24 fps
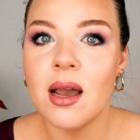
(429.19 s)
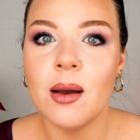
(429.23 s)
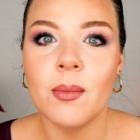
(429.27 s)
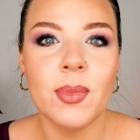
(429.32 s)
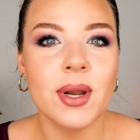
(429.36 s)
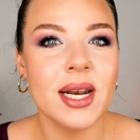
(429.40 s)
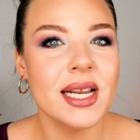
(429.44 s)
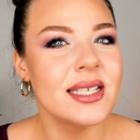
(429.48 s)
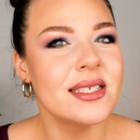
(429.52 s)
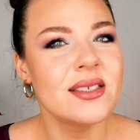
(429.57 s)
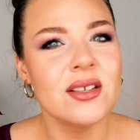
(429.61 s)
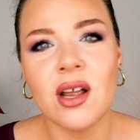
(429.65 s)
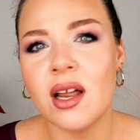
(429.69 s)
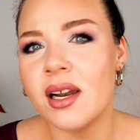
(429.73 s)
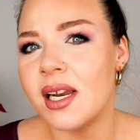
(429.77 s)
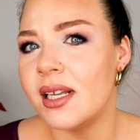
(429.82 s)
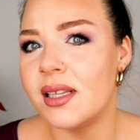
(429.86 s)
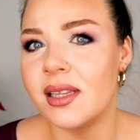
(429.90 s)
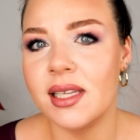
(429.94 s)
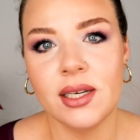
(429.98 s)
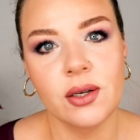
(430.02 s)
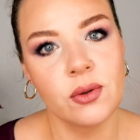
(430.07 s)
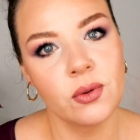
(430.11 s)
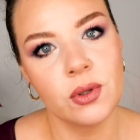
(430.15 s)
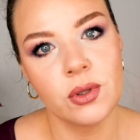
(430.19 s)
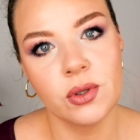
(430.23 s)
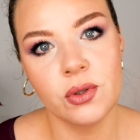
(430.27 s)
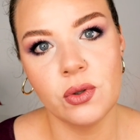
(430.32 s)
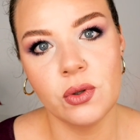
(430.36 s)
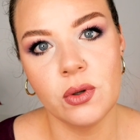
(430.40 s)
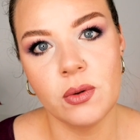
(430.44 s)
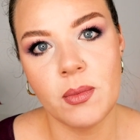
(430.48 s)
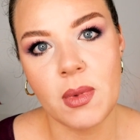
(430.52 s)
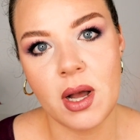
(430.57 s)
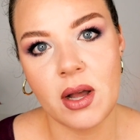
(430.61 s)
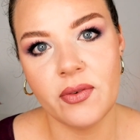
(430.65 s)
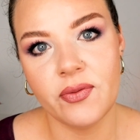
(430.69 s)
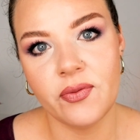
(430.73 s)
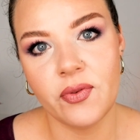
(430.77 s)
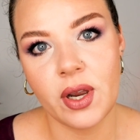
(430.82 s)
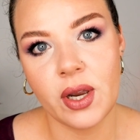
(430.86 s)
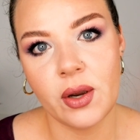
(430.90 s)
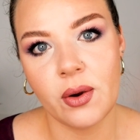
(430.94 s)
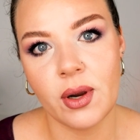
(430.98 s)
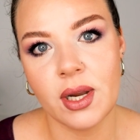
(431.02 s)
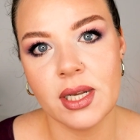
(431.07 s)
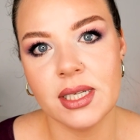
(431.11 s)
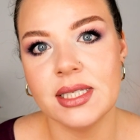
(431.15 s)
but it's not a literal gourmand
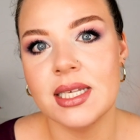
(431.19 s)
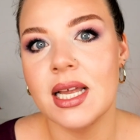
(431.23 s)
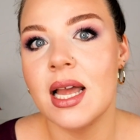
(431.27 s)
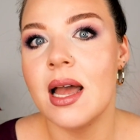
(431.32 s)
fragrance